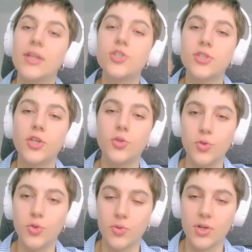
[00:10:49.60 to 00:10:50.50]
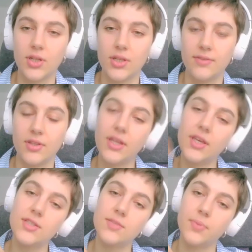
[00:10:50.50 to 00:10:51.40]
Initially, you knew you were going to live in
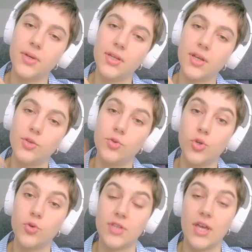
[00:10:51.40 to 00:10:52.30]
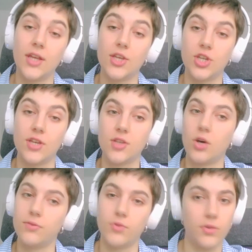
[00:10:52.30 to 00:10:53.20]
Leeds, but you chose NHS
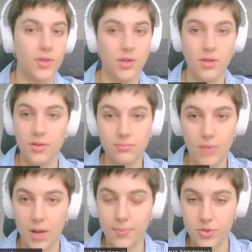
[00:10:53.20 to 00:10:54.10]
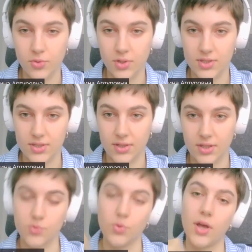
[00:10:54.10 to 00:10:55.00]
out of all the opportunities in
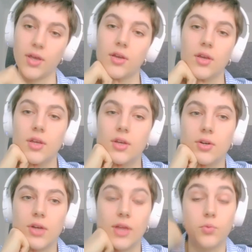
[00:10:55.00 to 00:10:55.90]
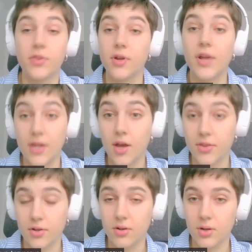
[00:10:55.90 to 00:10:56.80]
Leeds. Why? And were there any
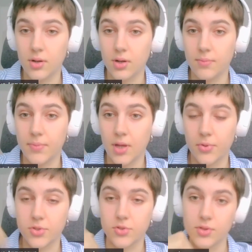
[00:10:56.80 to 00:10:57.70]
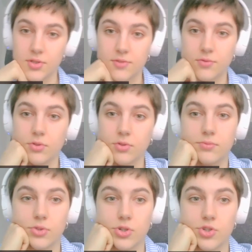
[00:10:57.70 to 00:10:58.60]
other big opportunities
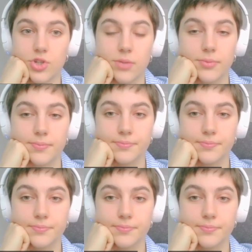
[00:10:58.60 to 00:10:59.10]
for a job?